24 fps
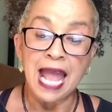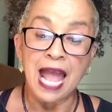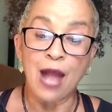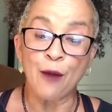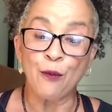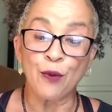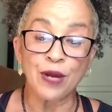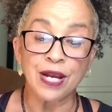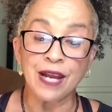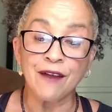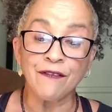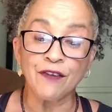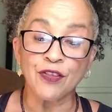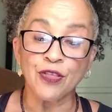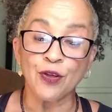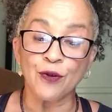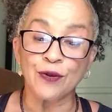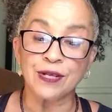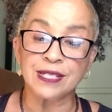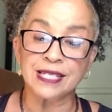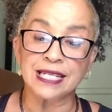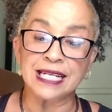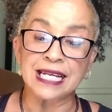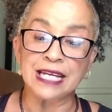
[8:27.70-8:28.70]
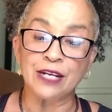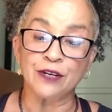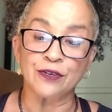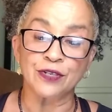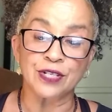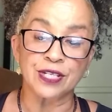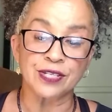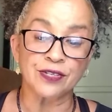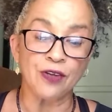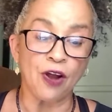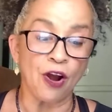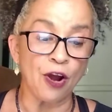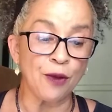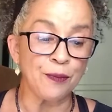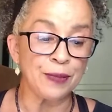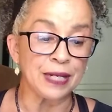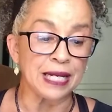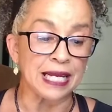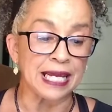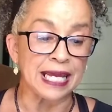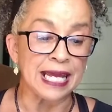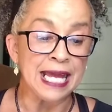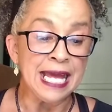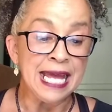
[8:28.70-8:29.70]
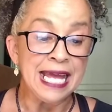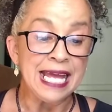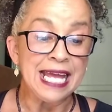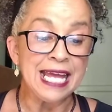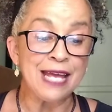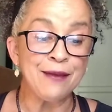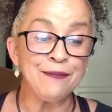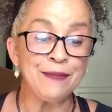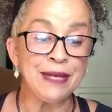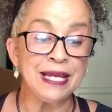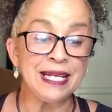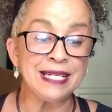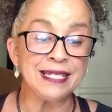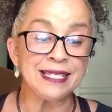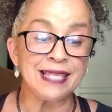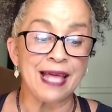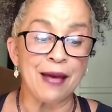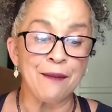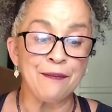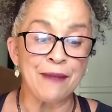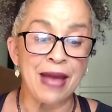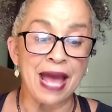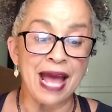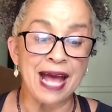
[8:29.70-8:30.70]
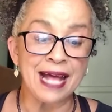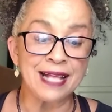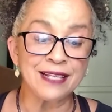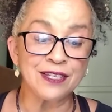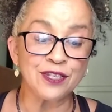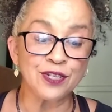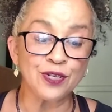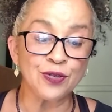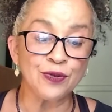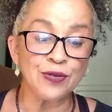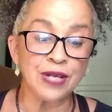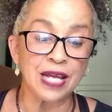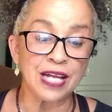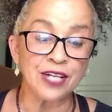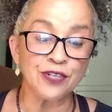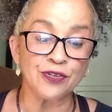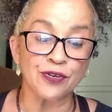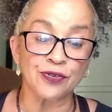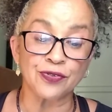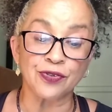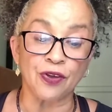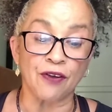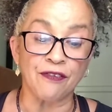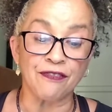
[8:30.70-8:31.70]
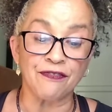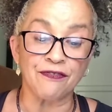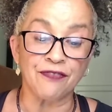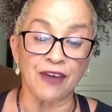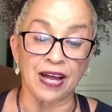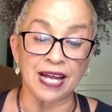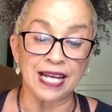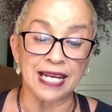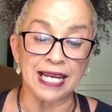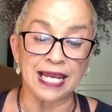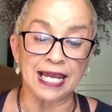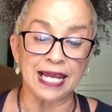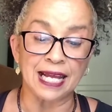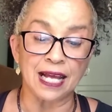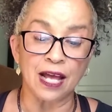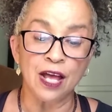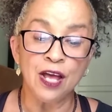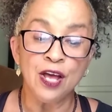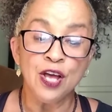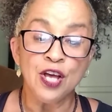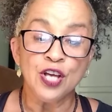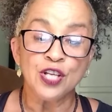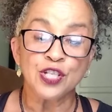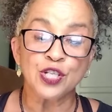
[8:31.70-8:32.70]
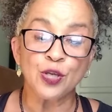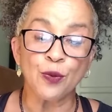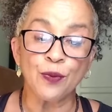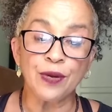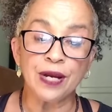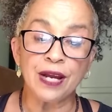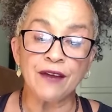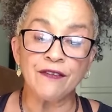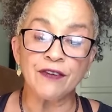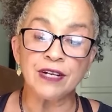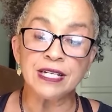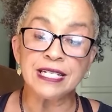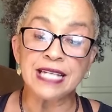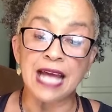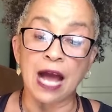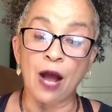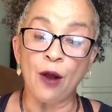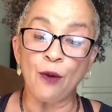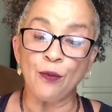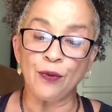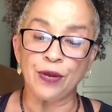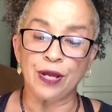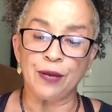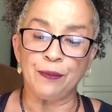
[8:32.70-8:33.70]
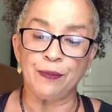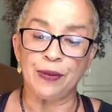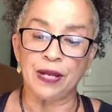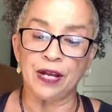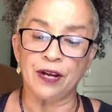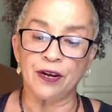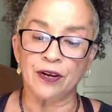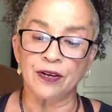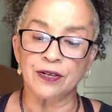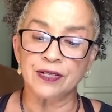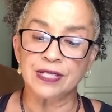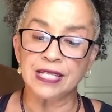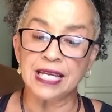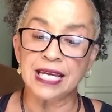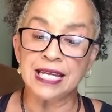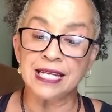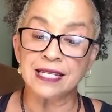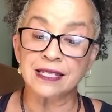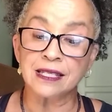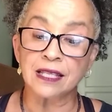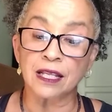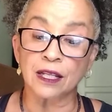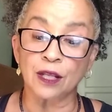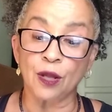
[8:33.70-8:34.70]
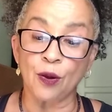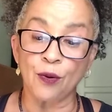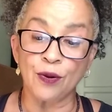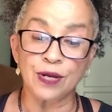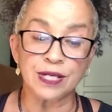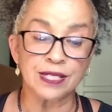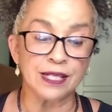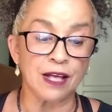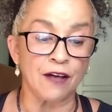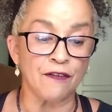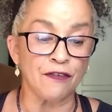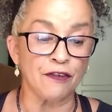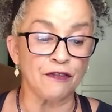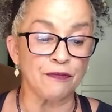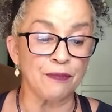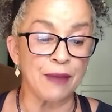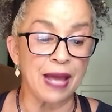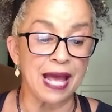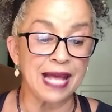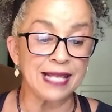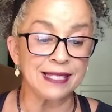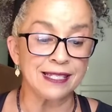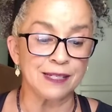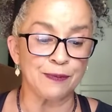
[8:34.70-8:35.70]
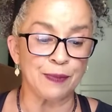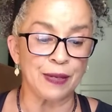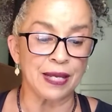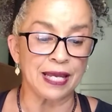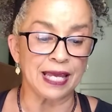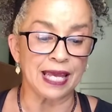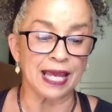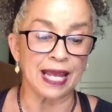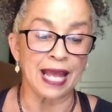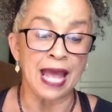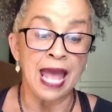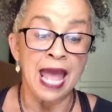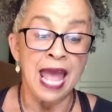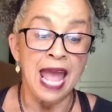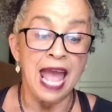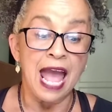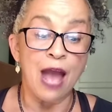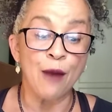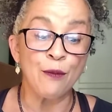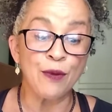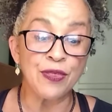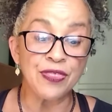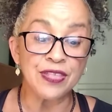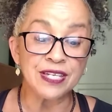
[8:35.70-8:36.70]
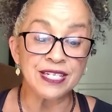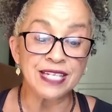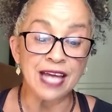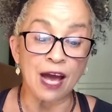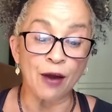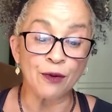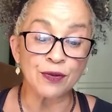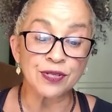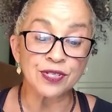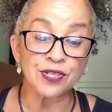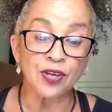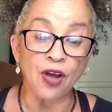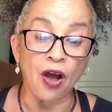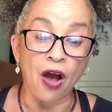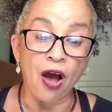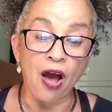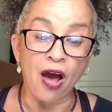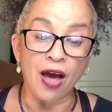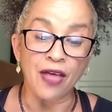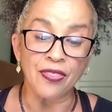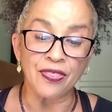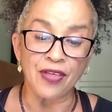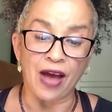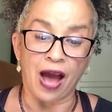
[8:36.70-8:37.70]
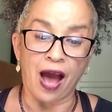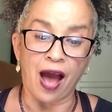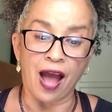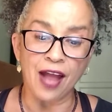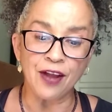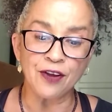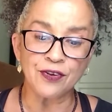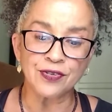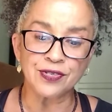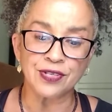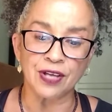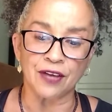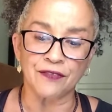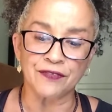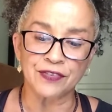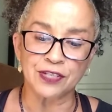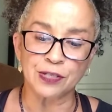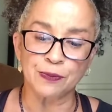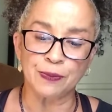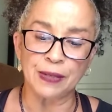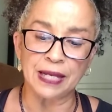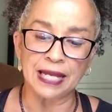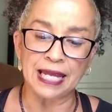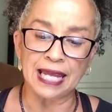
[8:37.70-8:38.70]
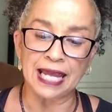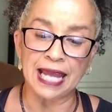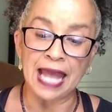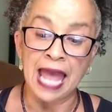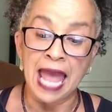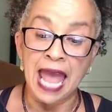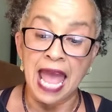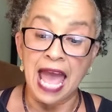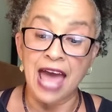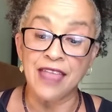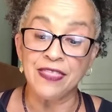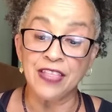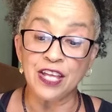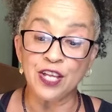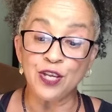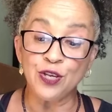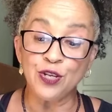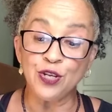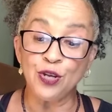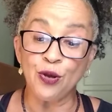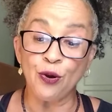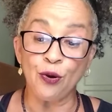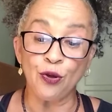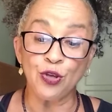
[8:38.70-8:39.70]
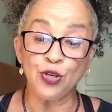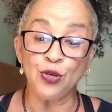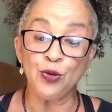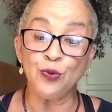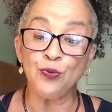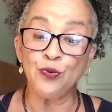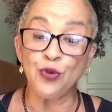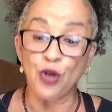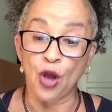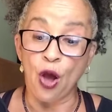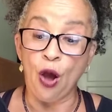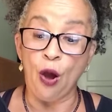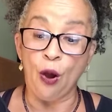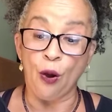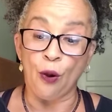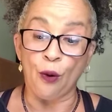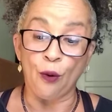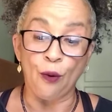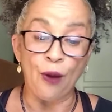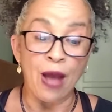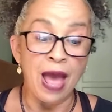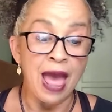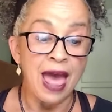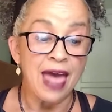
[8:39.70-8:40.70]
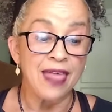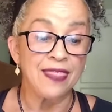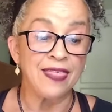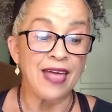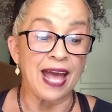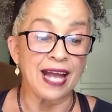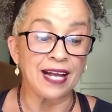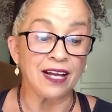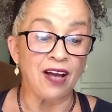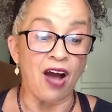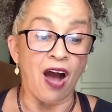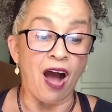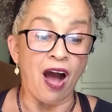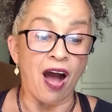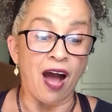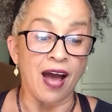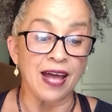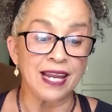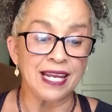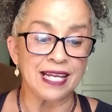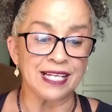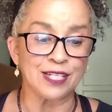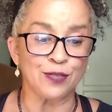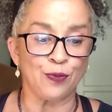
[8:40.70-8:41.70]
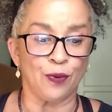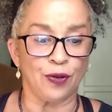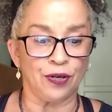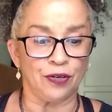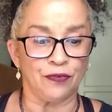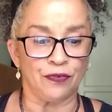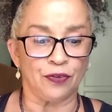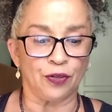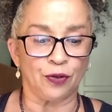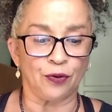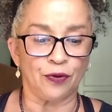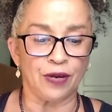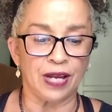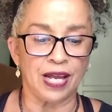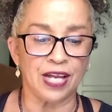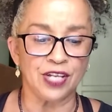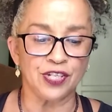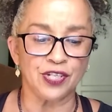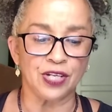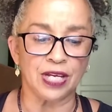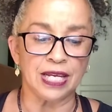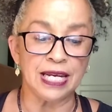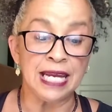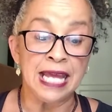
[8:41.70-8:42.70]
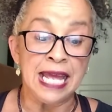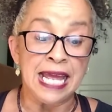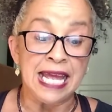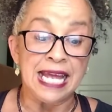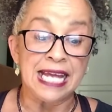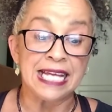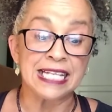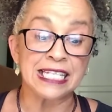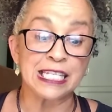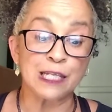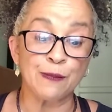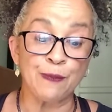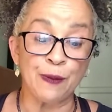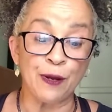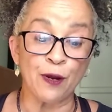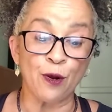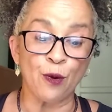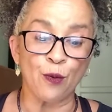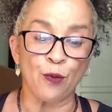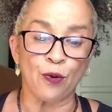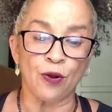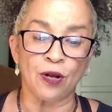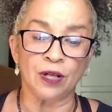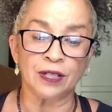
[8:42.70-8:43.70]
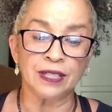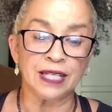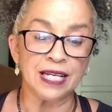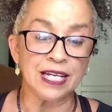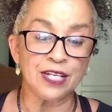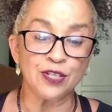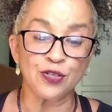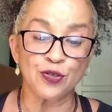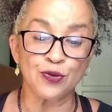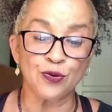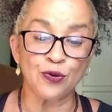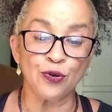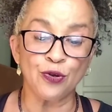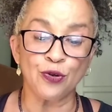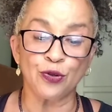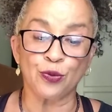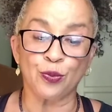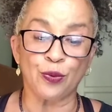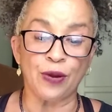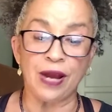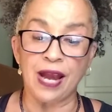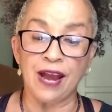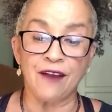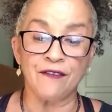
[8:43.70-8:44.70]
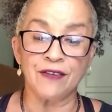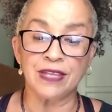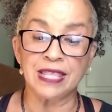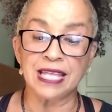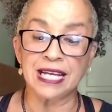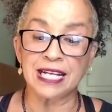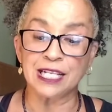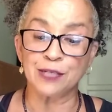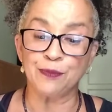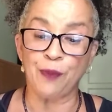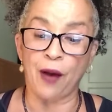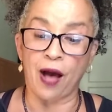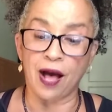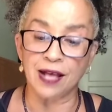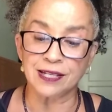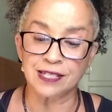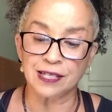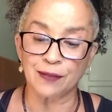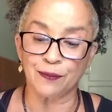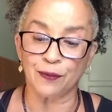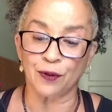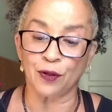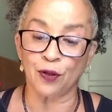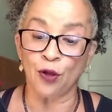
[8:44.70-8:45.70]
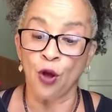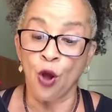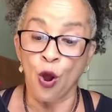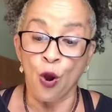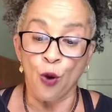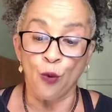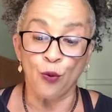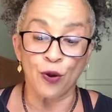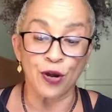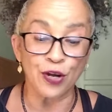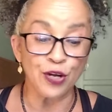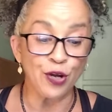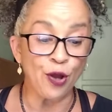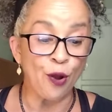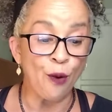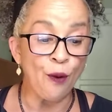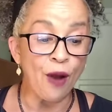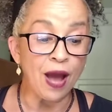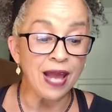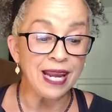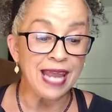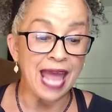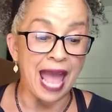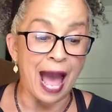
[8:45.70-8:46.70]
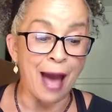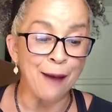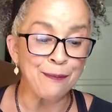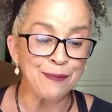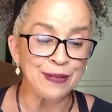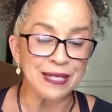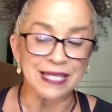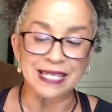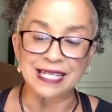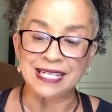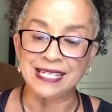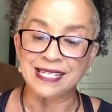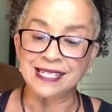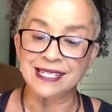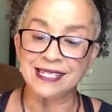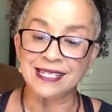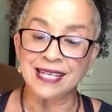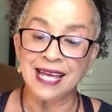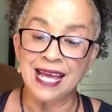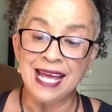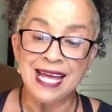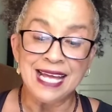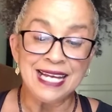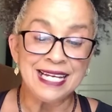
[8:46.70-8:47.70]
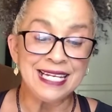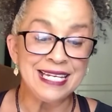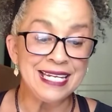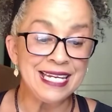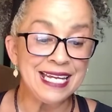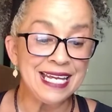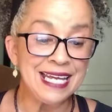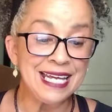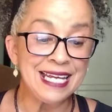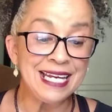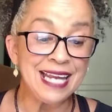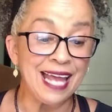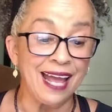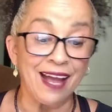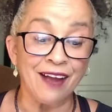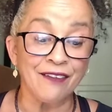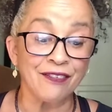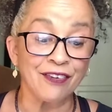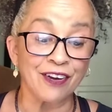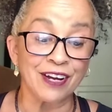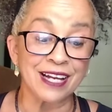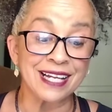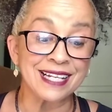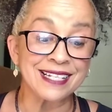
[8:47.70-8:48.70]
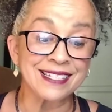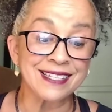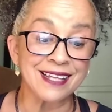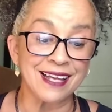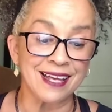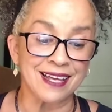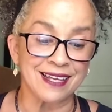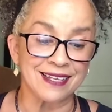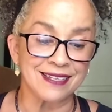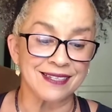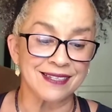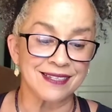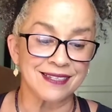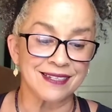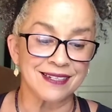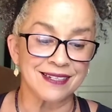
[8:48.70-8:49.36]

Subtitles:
And whenever there is an inner disharmony, it means that man's two natures are fighting. So whenever doubt reappears, it is the lower self of man speaking. And when the doubt is gone, the higher self is speaking. And then you know that God, his wonderful creation, his spirit world, is truth, where everything is possible, where no unhappiness need ever exist.